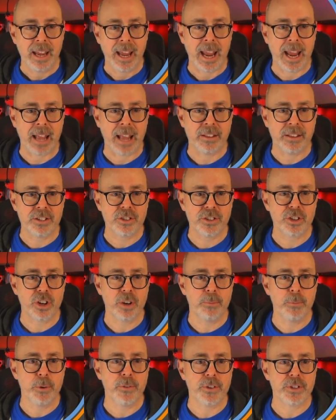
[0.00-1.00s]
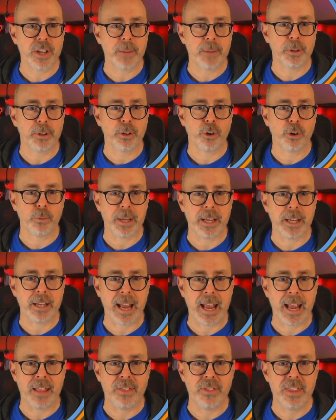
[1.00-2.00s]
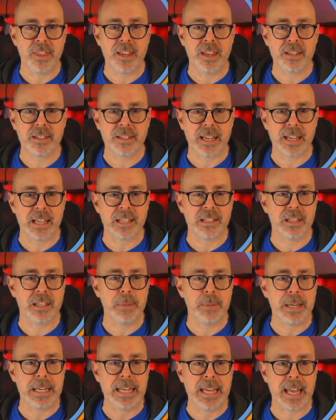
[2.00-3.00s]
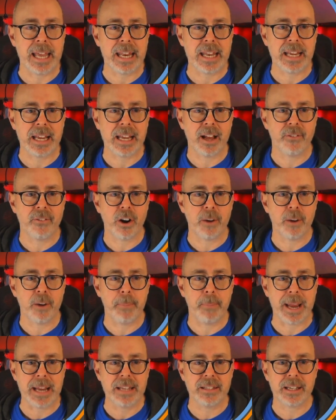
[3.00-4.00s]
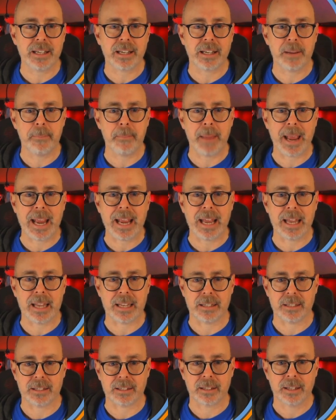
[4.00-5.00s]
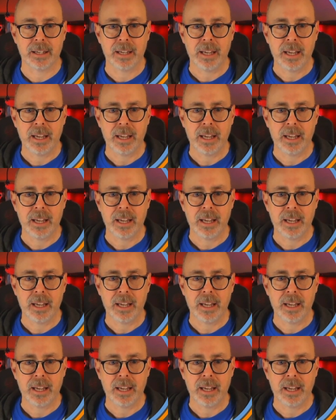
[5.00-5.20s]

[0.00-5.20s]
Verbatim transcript: And this is going to move us up a little bit. And this is the beginning of our basic commands.